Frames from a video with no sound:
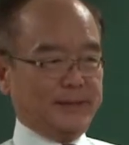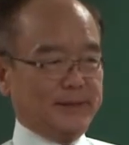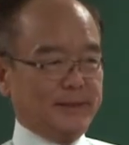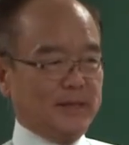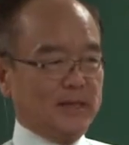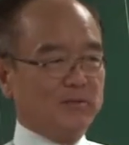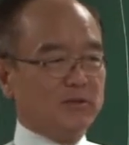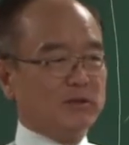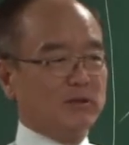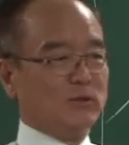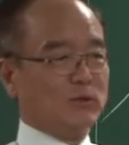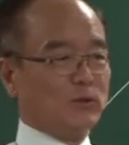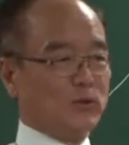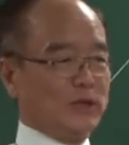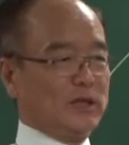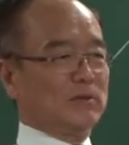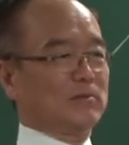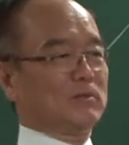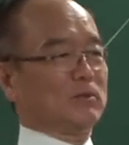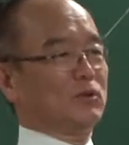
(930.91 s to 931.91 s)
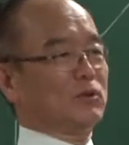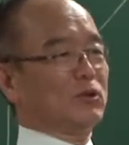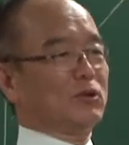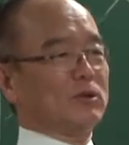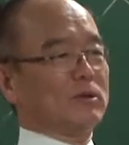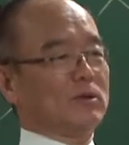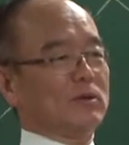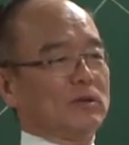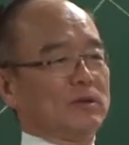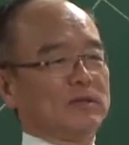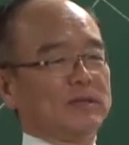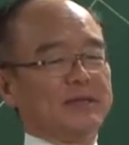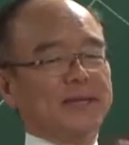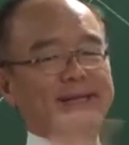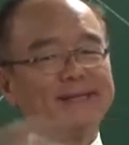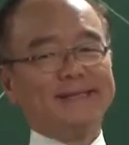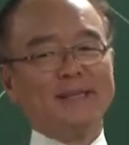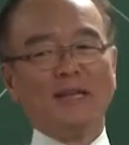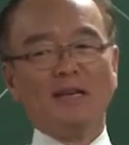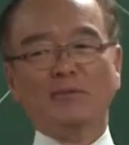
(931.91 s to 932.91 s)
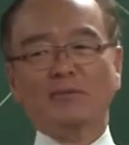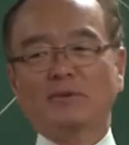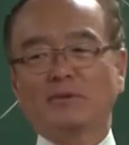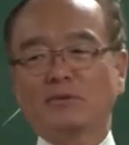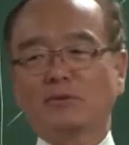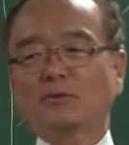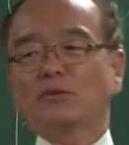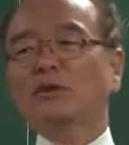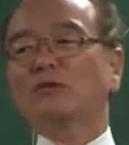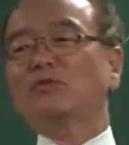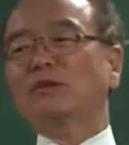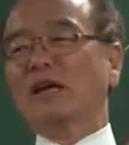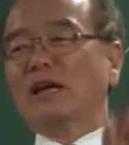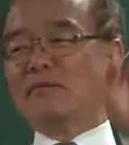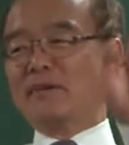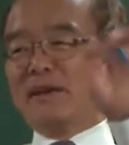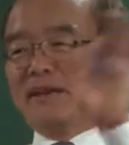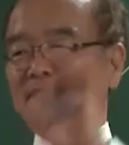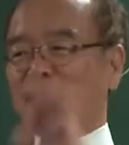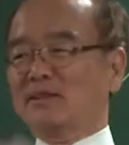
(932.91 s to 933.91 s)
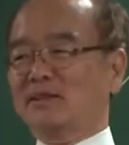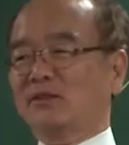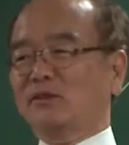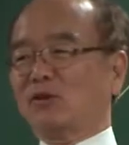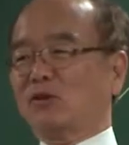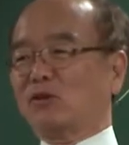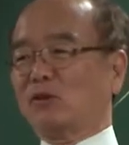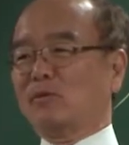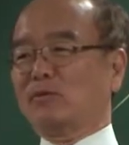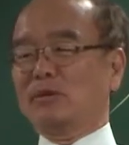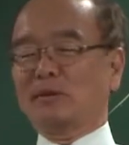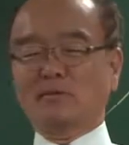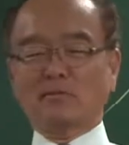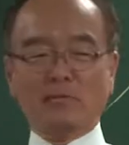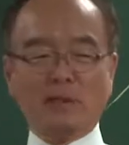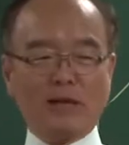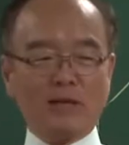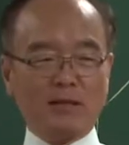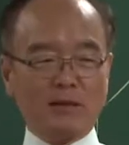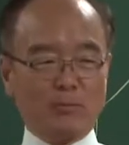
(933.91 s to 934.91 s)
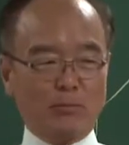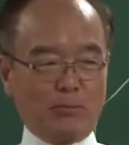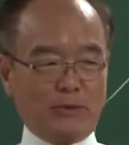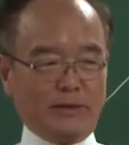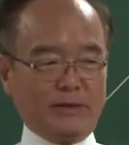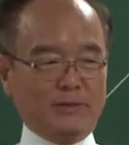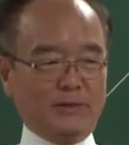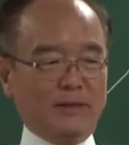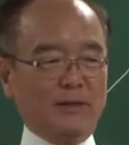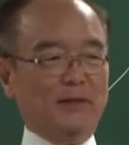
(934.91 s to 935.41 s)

It's given to him. You don't have any control of the market price.